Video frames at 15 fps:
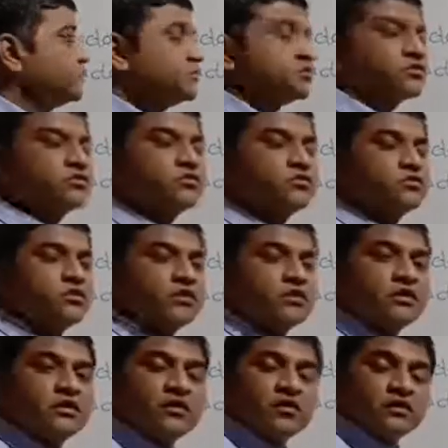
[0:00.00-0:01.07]
also.
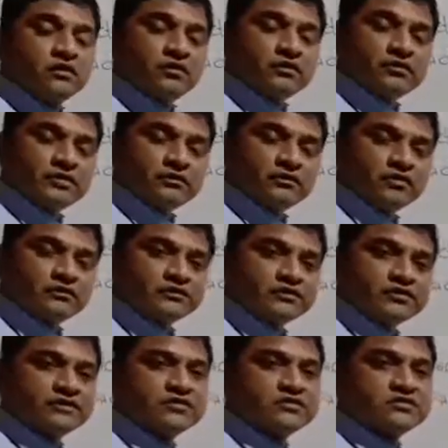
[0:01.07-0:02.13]
Not in table of
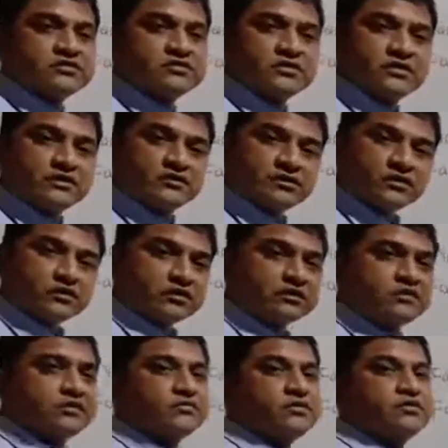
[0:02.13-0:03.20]
6. Even not in
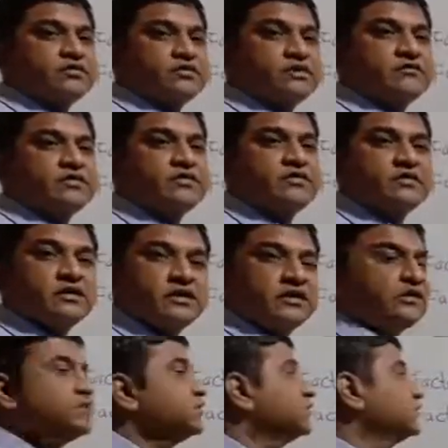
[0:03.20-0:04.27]
table of 7,
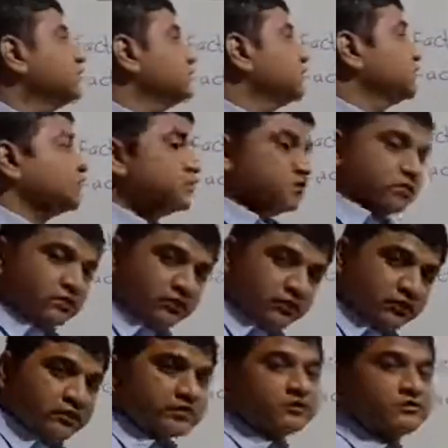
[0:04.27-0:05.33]
8.
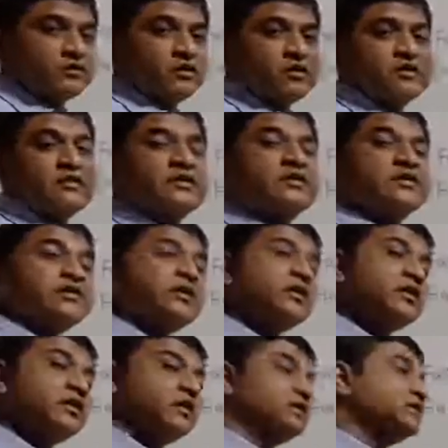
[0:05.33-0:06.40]
It is not there.
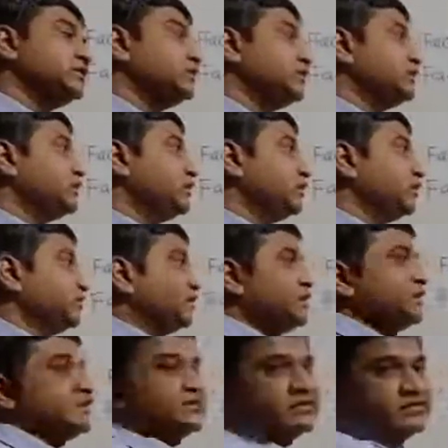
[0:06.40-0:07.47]
In table of
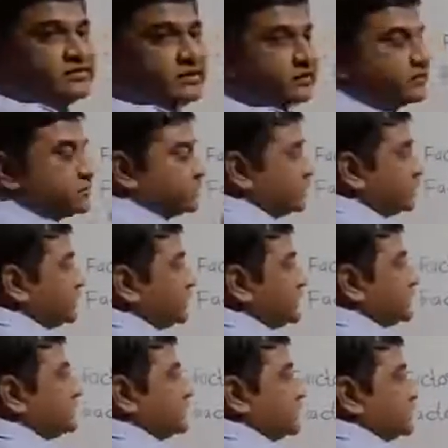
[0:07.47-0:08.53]
9, it's there. So
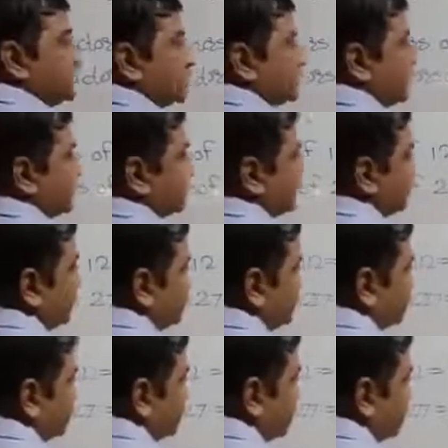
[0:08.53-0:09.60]
9 3s are 27.
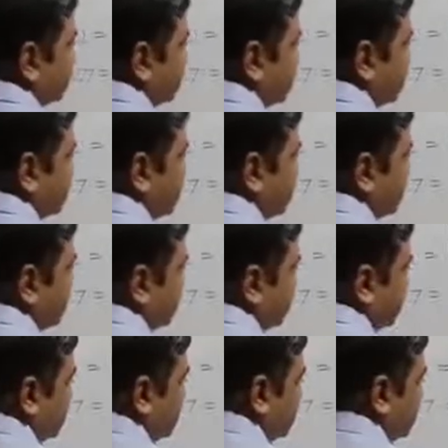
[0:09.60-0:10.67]

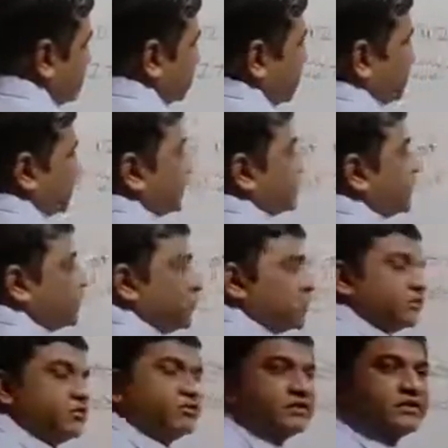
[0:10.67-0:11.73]
Okay. Now what
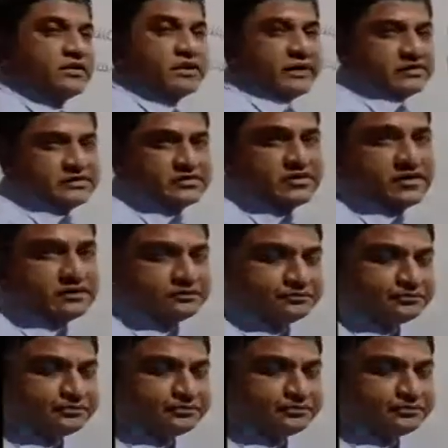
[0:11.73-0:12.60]
will be the next then?